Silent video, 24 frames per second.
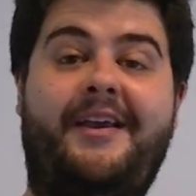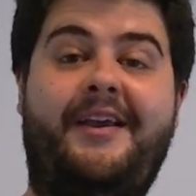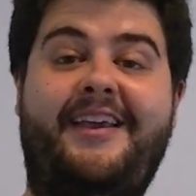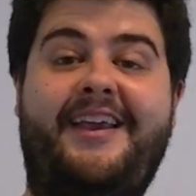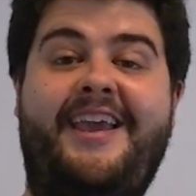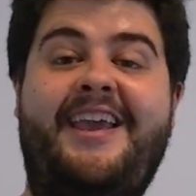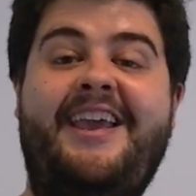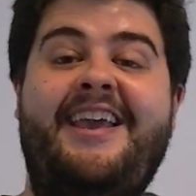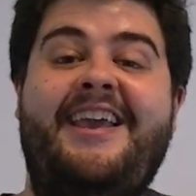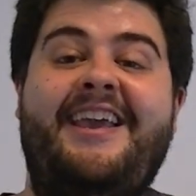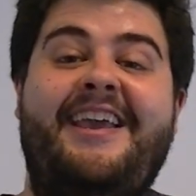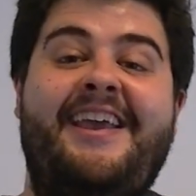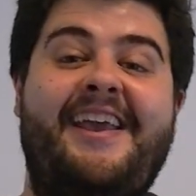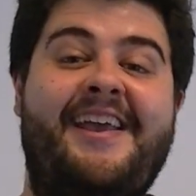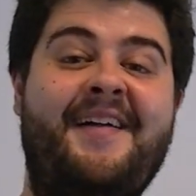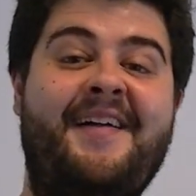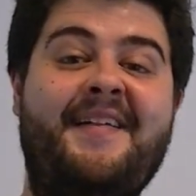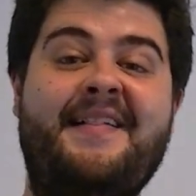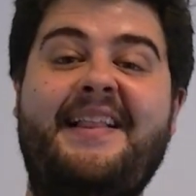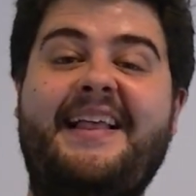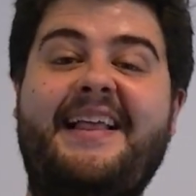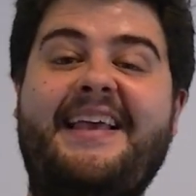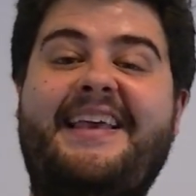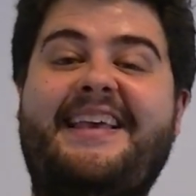in
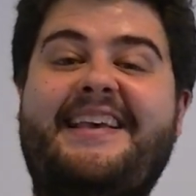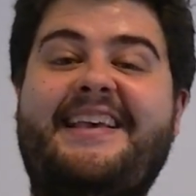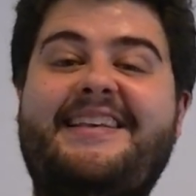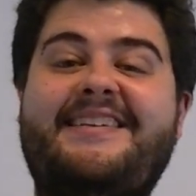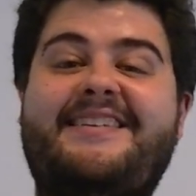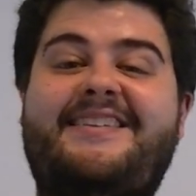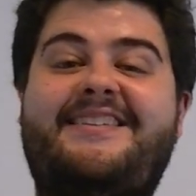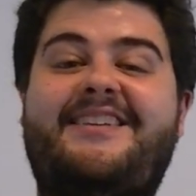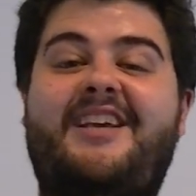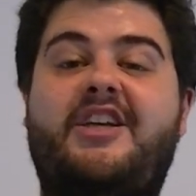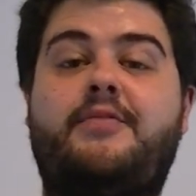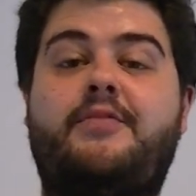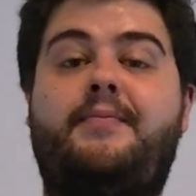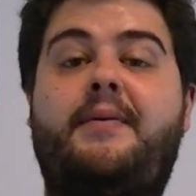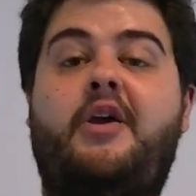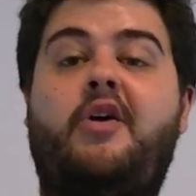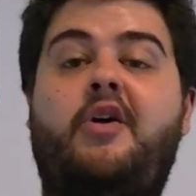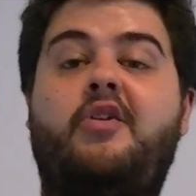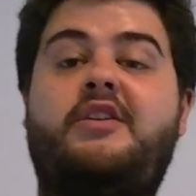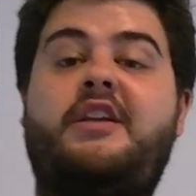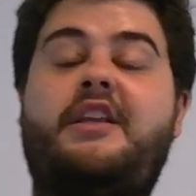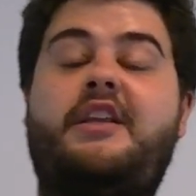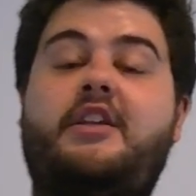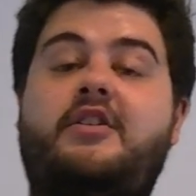his chest
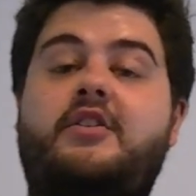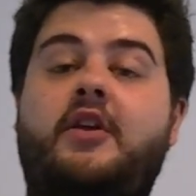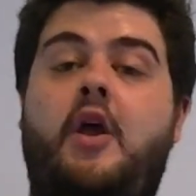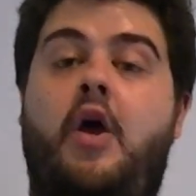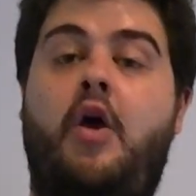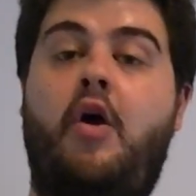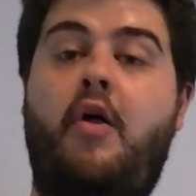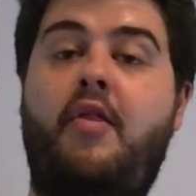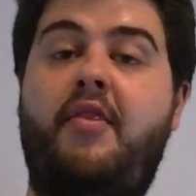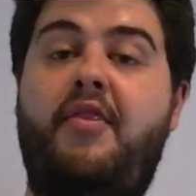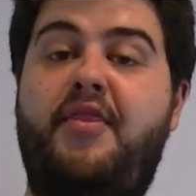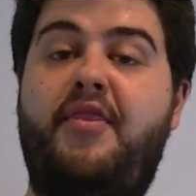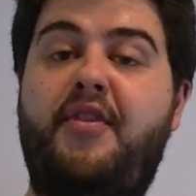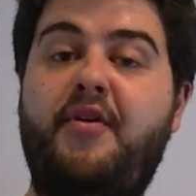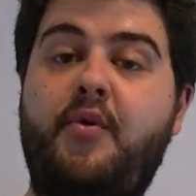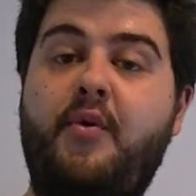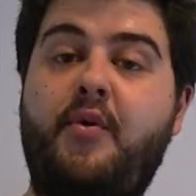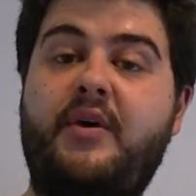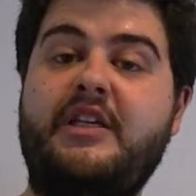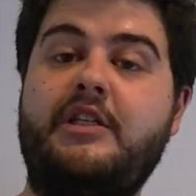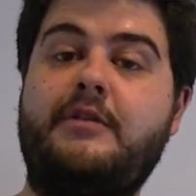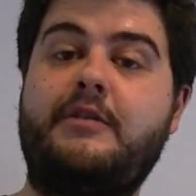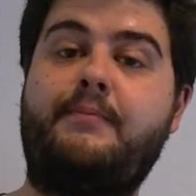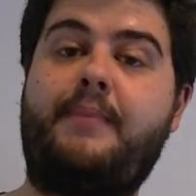because it is through
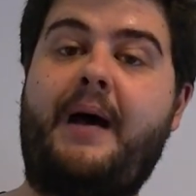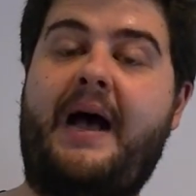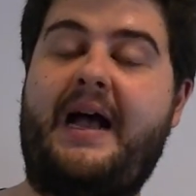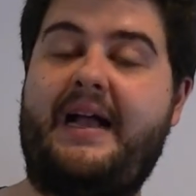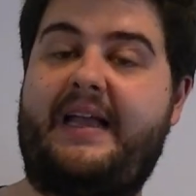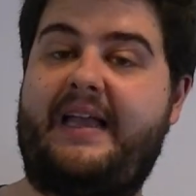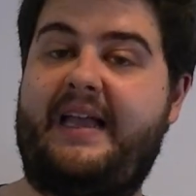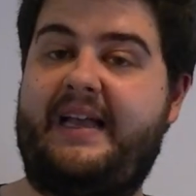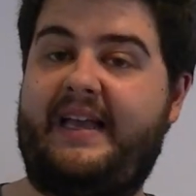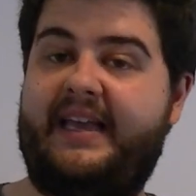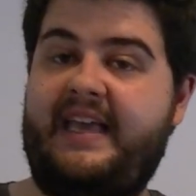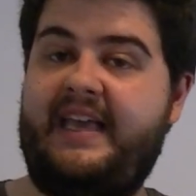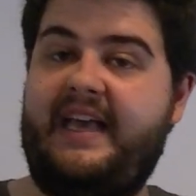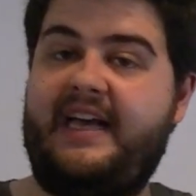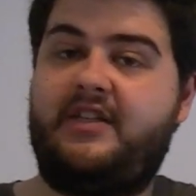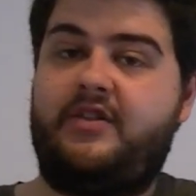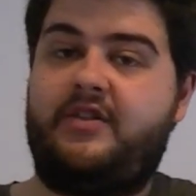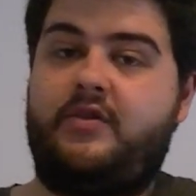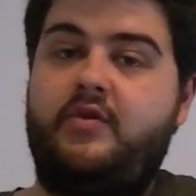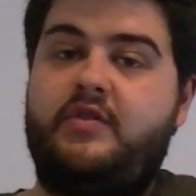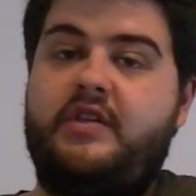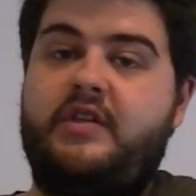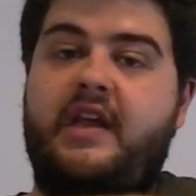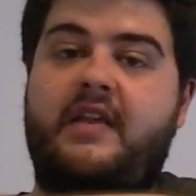his back, and he has
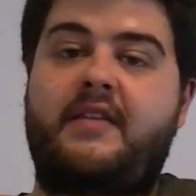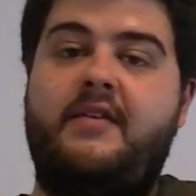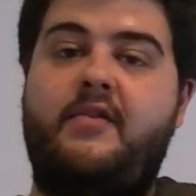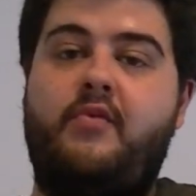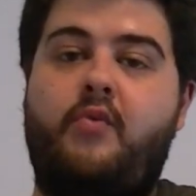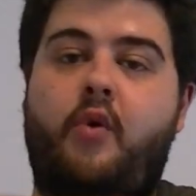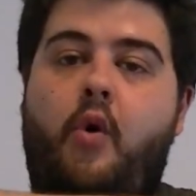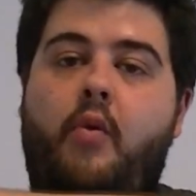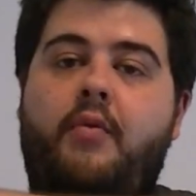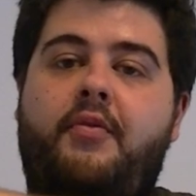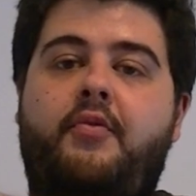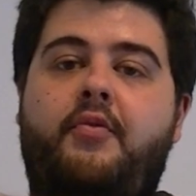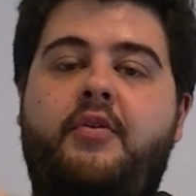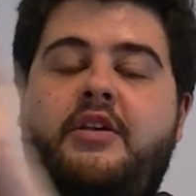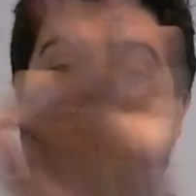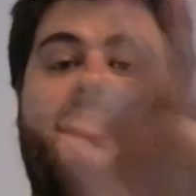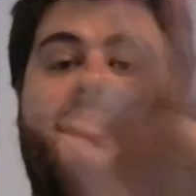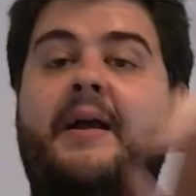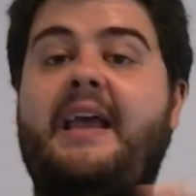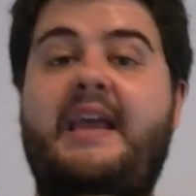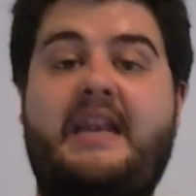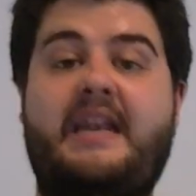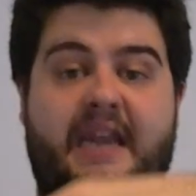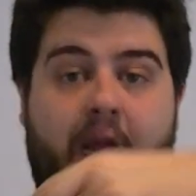to take the rope through his
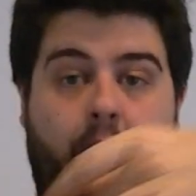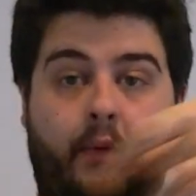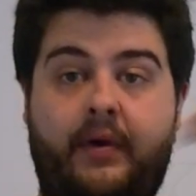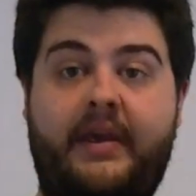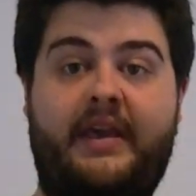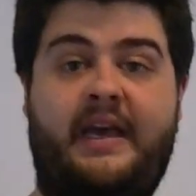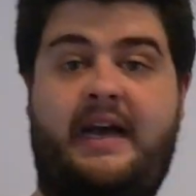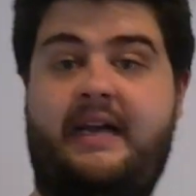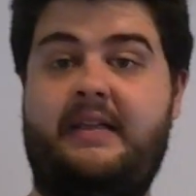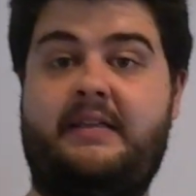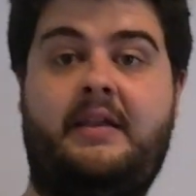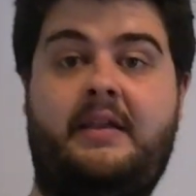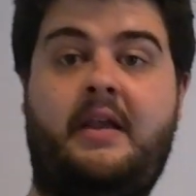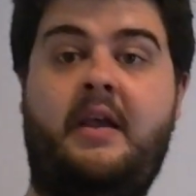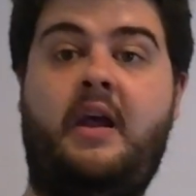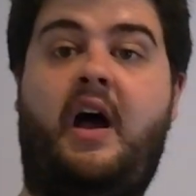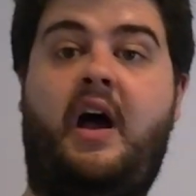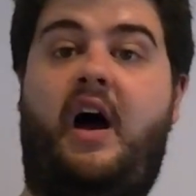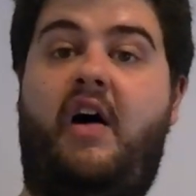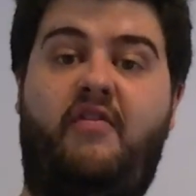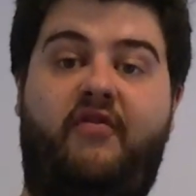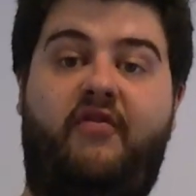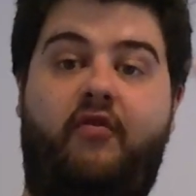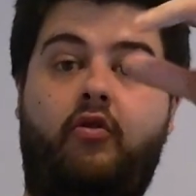back, and now he has
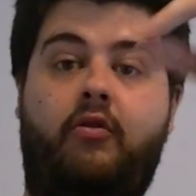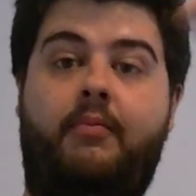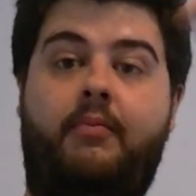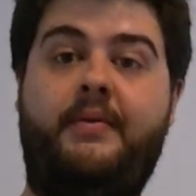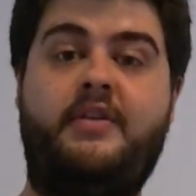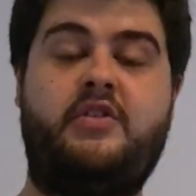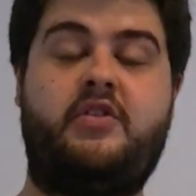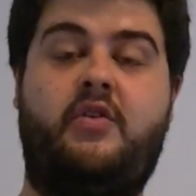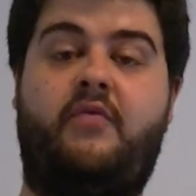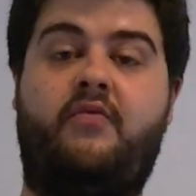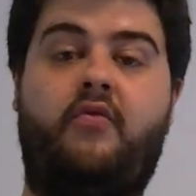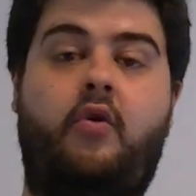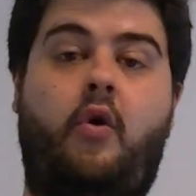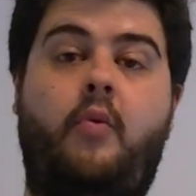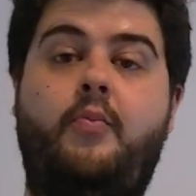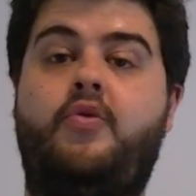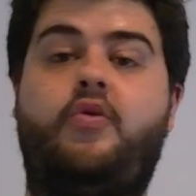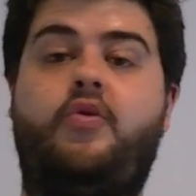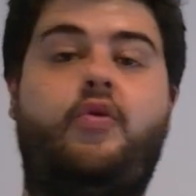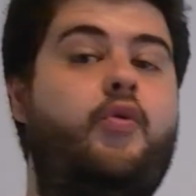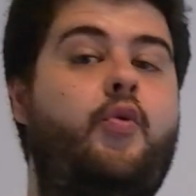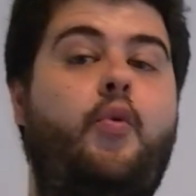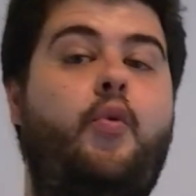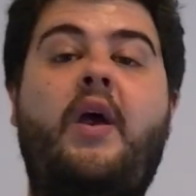a full piece of rope
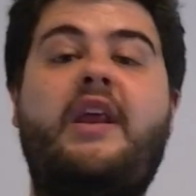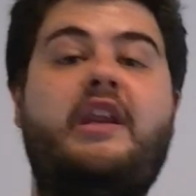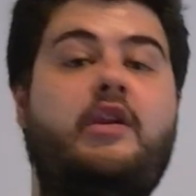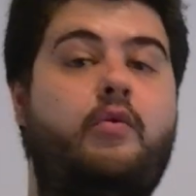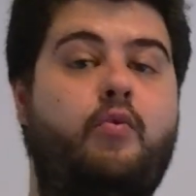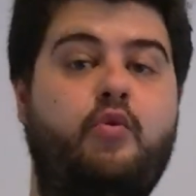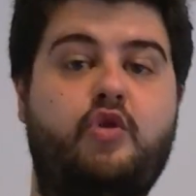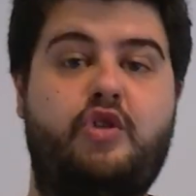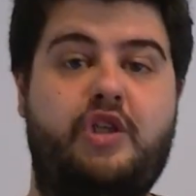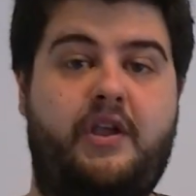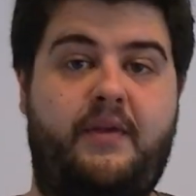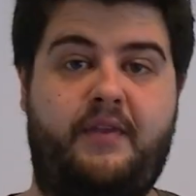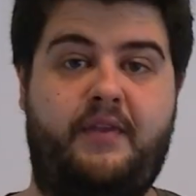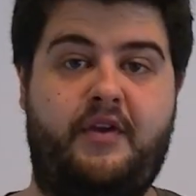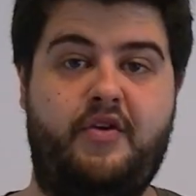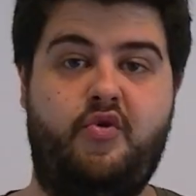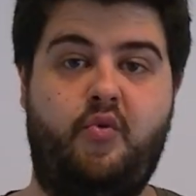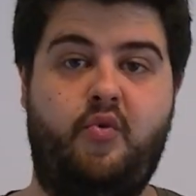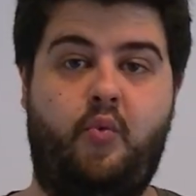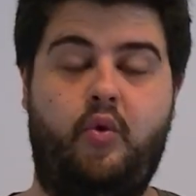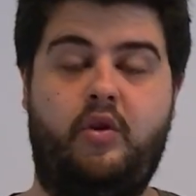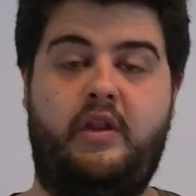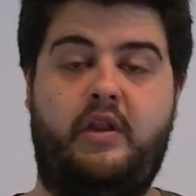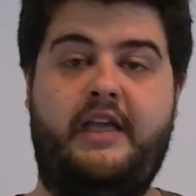to do any routine that
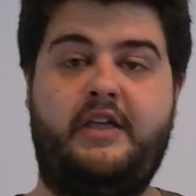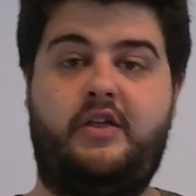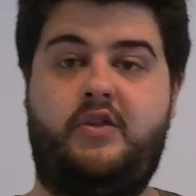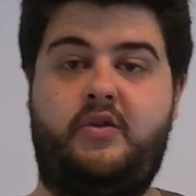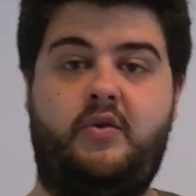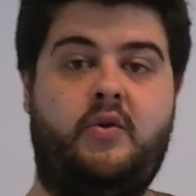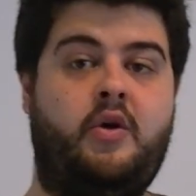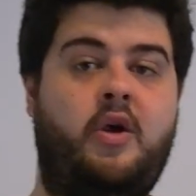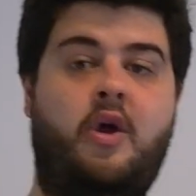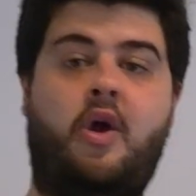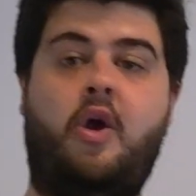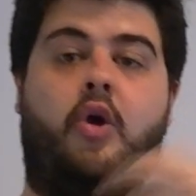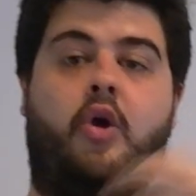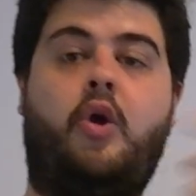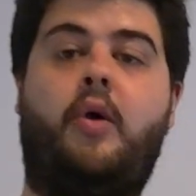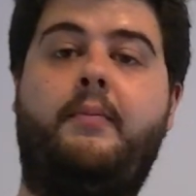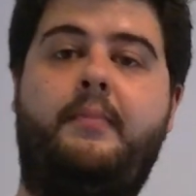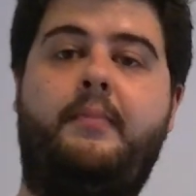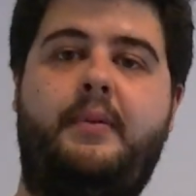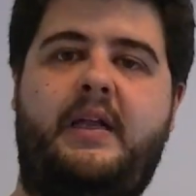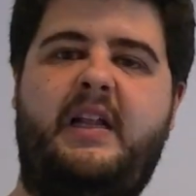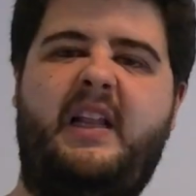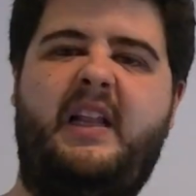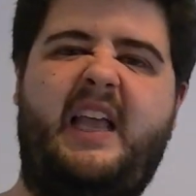you would like to
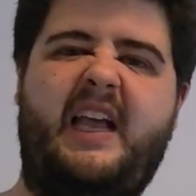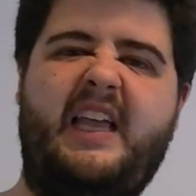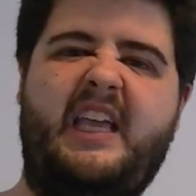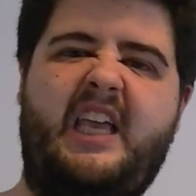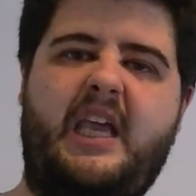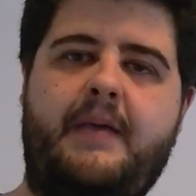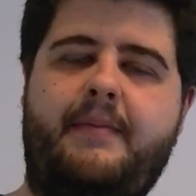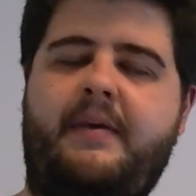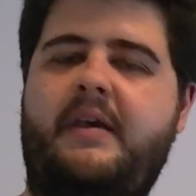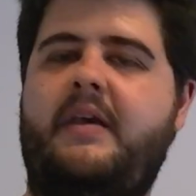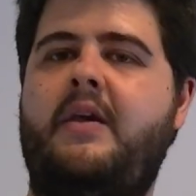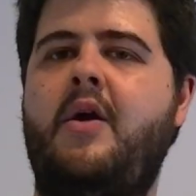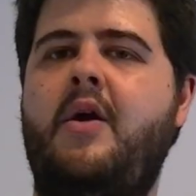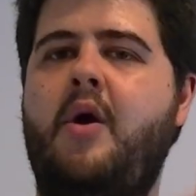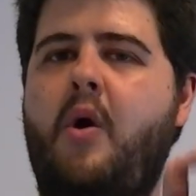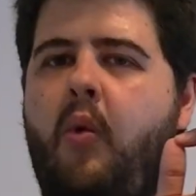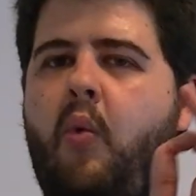completely ungimmick.